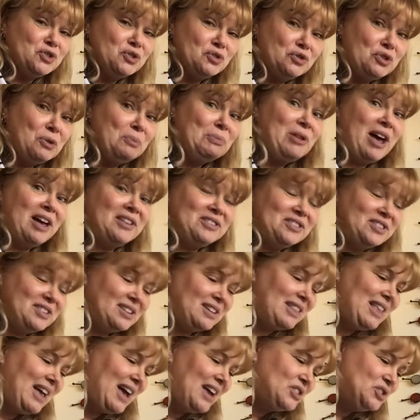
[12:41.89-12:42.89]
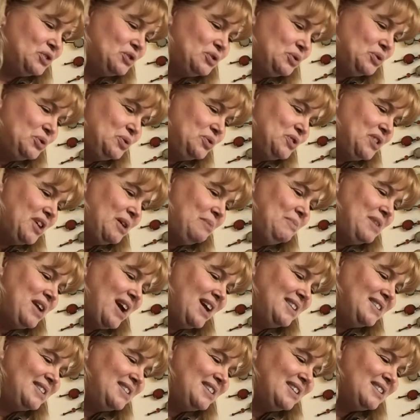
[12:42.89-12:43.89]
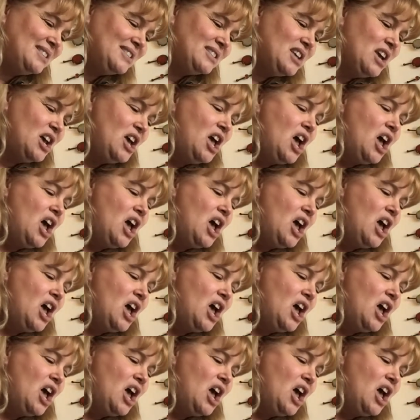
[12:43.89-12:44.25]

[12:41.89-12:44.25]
from lots of classes who sent me ideas.